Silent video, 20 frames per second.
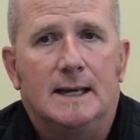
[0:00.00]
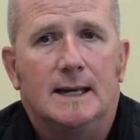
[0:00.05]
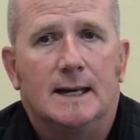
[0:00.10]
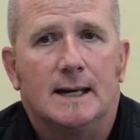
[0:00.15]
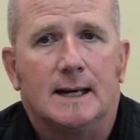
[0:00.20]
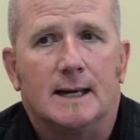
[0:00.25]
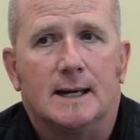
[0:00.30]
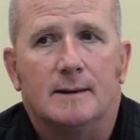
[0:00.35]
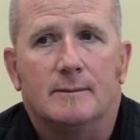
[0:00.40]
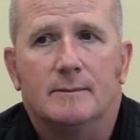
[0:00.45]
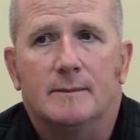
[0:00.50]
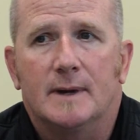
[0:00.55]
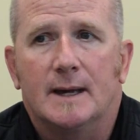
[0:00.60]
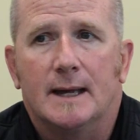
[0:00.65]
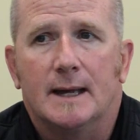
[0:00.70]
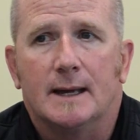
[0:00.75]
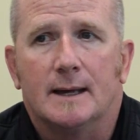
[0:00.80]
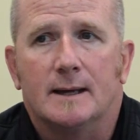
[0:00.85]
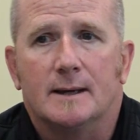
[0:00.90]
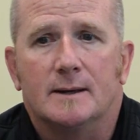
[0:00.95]

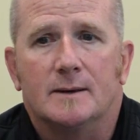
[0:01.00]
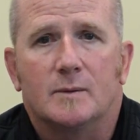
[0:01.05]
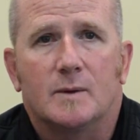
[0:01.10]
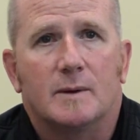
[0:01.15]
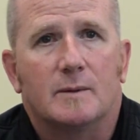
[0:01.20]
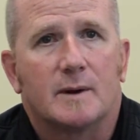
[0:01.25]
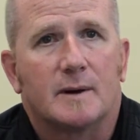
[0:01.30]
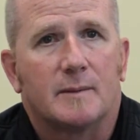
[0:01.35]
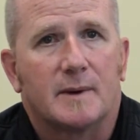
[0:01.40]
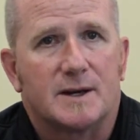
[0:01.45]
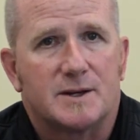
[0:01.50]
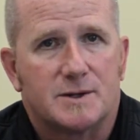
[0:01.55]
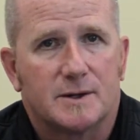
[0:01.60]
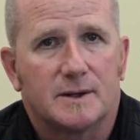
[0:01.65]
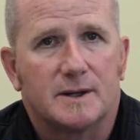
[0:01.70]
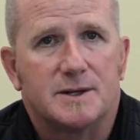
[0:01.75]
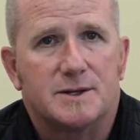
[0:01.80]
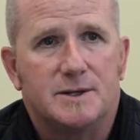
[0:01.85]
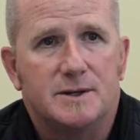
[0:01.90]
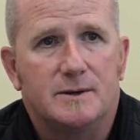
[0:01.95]
And we want to make
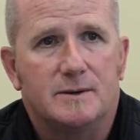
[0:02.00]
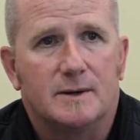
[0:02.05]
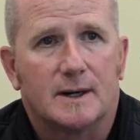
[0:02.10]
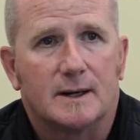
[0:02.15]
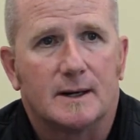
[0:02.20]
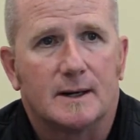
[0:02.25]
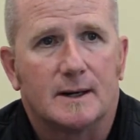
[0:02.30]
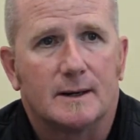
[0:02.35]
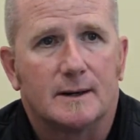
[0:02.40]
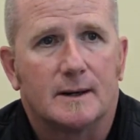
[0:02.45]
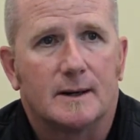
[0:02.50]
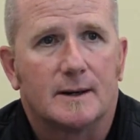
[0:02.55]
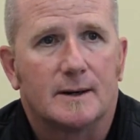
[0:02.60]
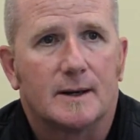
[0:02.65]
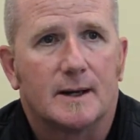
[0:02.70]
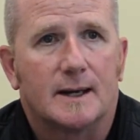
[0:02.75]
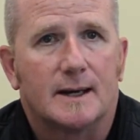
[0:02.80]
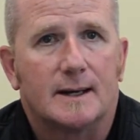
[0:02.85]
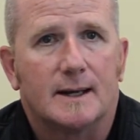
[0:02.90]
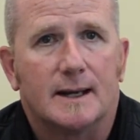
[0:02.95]
sure that you are
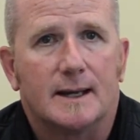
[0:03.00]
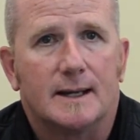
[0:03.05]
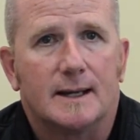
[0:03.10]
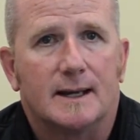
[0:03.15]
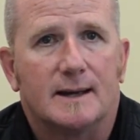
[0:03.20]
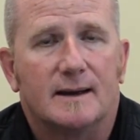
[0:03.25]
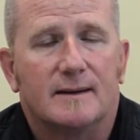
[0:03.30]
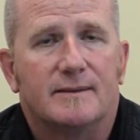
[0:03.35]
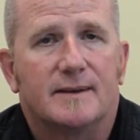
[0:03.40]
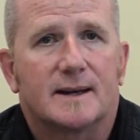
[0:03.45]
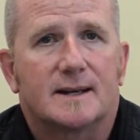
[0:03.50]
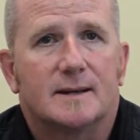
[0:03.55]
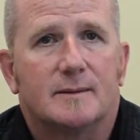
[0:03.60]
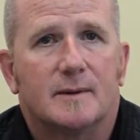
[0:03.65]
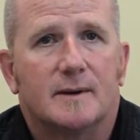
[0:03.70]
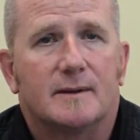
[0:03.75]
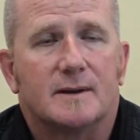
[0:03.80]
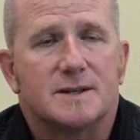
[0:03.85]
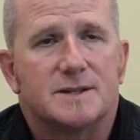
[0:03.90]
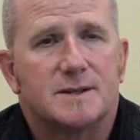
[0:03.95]
not a
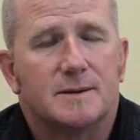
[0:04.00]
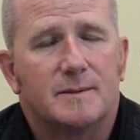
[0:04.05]
victim of this.